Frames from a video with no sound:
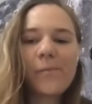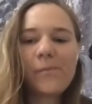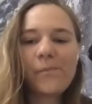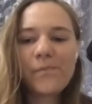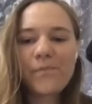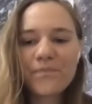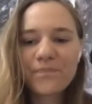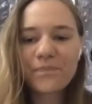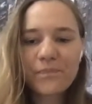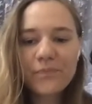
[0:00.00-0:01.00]

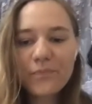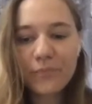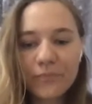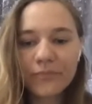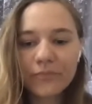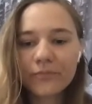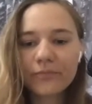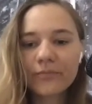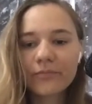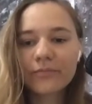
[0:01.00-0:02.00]

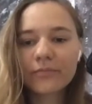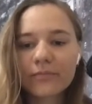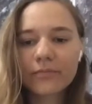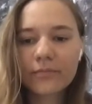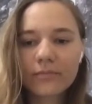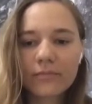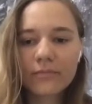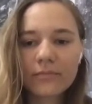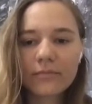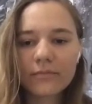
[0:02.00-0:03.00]

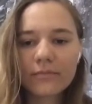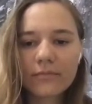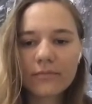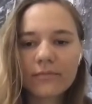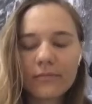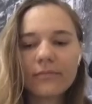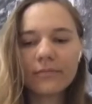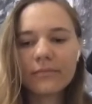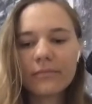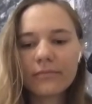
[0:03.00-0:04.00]
The person shown says nothing.